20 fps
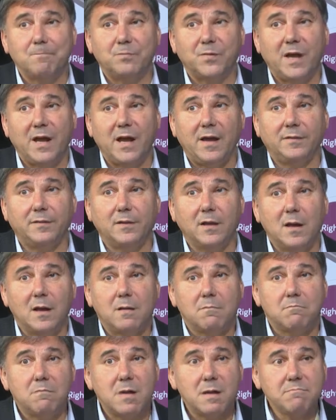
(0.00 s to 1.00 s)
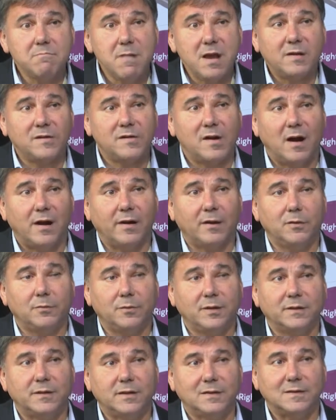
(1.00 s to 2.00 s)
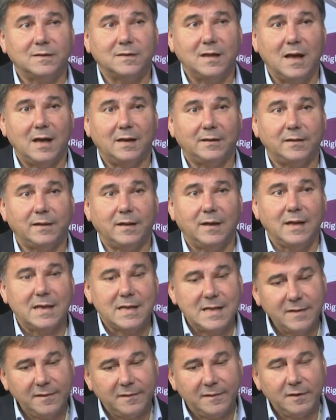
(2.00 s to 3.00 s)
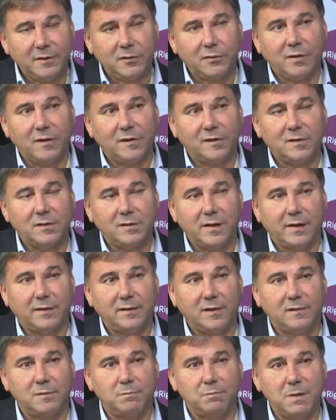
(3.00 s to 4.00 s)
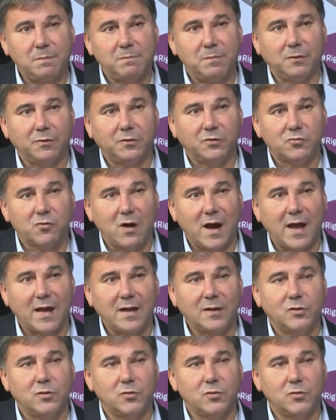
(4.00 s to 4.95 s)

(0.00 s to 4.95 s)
And my major argument is that in situations like this, people try to